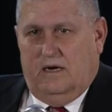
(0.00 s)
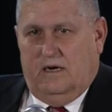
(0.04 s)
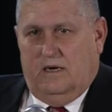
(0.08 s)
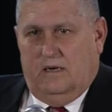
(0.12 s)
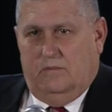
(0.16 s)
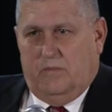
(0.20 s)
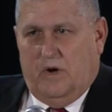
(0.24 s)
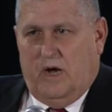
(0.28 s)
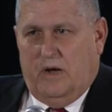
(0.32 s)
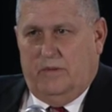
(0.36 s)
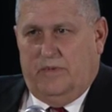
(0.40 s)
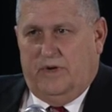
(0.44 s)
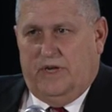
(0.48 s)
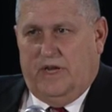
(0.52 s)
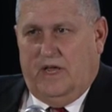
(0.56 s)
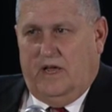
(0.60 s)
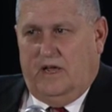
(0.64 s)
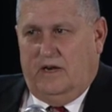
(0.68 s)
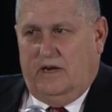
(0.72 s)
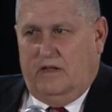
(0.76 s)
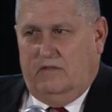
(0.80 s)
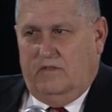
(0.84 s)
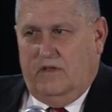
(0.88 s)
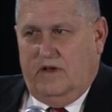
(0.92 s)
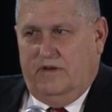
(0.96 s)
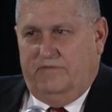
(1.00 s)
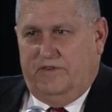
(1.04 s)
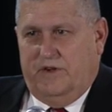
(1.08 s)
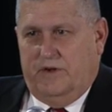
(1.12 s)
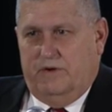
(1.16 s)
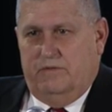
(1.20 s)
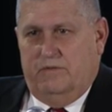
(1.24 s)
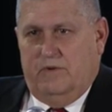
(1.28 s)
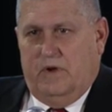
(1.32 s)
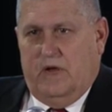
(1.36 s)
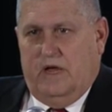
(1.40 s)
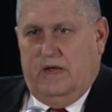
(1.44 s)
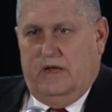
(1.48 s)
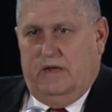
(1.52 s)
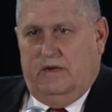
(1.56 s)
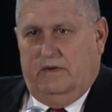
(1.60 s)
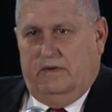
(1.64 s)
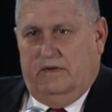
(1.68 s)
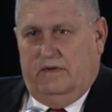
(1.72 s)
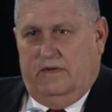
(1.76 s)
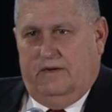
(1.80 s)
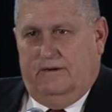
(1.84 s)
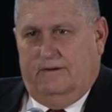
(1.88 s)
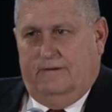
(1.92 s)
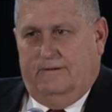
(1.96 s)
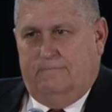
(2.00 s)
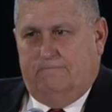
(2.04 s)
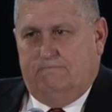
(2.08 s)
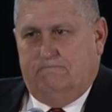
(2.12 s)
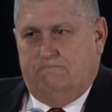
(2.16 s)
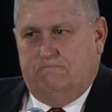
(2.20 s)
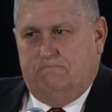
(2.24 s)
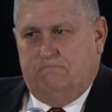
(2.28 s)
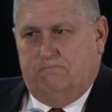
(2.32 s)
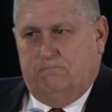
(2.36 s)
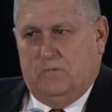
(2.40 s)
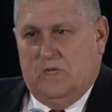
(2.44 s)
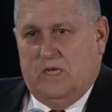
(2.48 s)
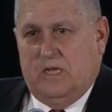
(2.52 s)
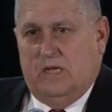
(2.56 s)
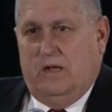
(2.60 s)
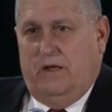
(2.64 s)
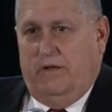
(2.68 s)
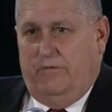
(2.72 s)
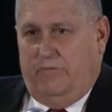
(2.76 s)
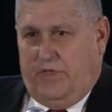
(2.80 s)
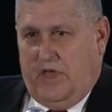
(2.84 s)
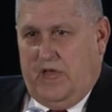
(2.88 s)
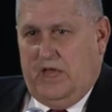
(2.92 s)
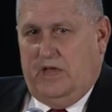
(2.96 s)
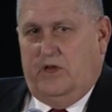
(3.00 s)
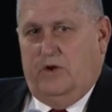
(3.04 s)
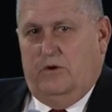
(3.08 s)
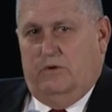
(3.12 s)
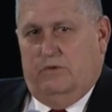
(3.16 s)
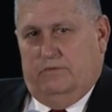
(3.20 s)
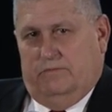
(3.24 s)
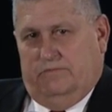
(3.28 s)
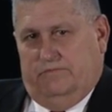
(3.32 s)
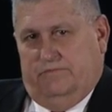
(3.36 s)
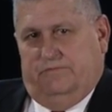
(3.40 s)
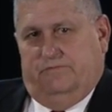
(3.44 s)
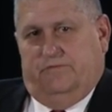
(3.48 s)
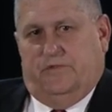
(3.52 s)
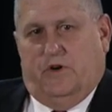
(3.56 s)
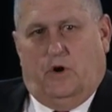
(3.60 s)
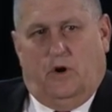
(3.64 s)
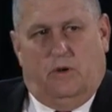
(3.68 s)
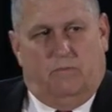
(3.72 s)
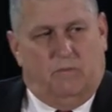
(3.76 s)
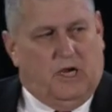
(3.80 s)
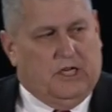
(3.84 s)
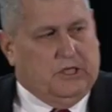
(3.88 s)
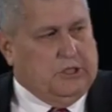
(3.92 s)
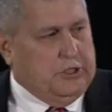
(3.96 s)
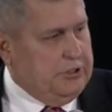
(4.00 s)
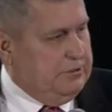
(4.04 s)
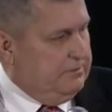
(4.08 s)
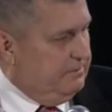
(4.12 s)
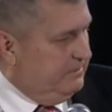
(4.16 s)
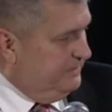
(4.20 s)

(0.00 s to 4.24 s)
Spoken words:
Mom and Dad, I love you, and thank you very much.